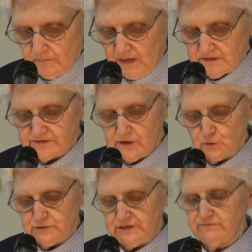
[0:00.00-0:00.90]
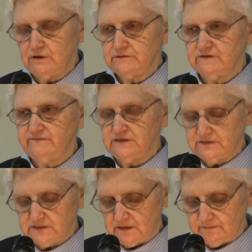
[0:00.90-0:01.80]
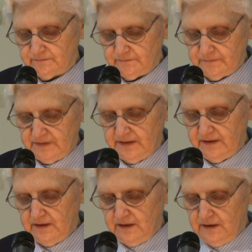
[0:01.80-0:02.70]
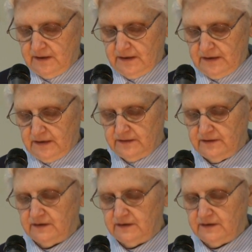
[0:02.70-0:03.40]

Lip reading: So she wrote to Vincent, in the